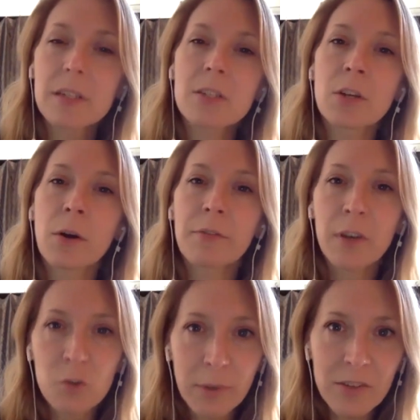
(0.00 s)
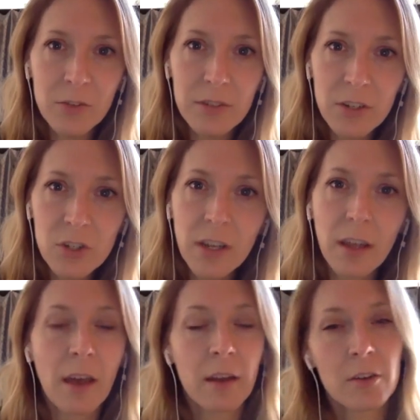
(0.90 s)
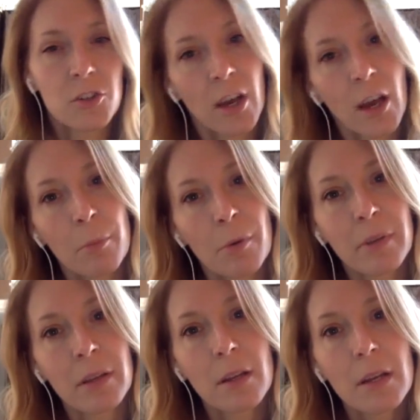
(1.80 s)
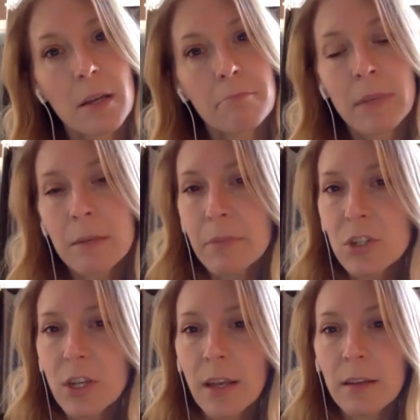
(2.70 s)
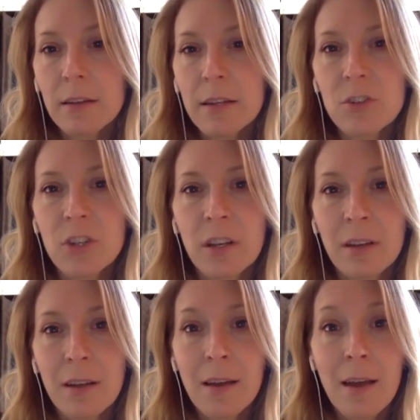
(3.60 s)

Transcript: So I finished my student teaching and got a job up in mid Michigan teaching